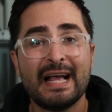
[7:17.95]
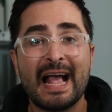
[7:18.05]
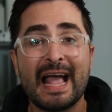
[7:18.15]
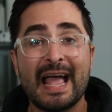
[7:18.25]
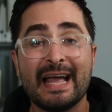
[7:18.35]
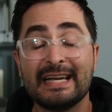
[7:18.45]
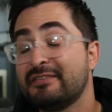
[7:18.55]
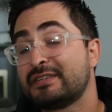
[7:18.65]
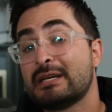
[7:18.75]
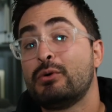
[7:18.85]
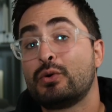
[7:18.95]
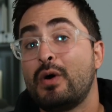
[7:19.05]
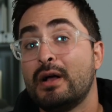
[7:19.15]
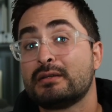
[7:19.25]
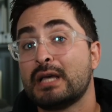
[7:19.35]
and if someone
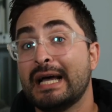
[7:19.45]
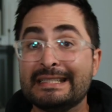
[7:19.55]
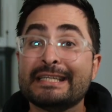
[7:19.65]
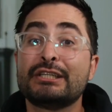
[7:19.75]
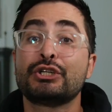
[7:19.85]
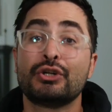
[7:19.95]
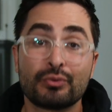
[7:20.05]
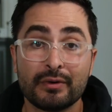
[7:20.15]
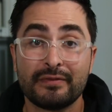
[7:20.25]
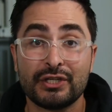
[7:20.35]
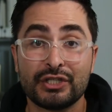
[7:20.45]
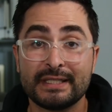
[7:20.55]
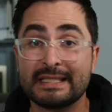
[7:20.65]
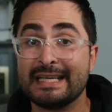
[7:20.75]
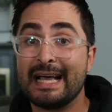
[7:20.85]
wants additional
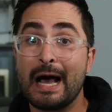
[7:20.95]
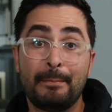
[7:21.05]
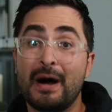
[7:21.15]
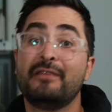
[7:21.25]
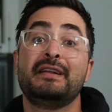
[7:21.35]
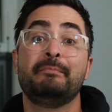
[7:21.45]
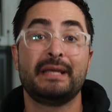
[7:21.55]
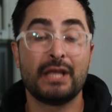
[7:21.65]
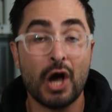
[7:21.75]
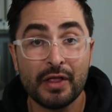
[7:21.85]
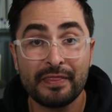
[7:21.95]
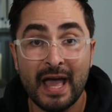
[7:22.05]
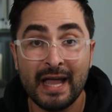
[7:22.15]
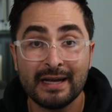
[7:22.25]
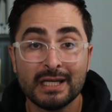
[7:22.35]
revisions above and beyond
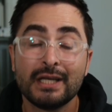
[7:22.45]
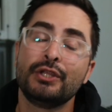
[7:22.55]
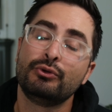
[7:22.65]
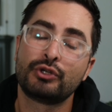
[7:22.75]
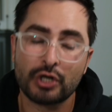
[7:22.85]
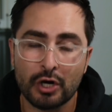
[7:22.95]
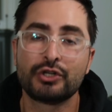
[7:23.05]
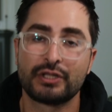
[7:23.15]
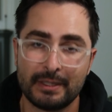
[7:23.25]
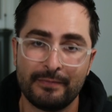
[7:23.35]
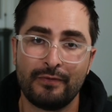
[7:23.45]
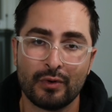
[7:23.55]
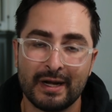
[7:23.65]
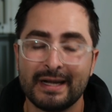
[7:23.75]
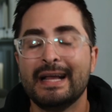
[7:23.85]
that, you charge them
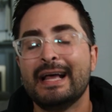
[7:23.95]
for it.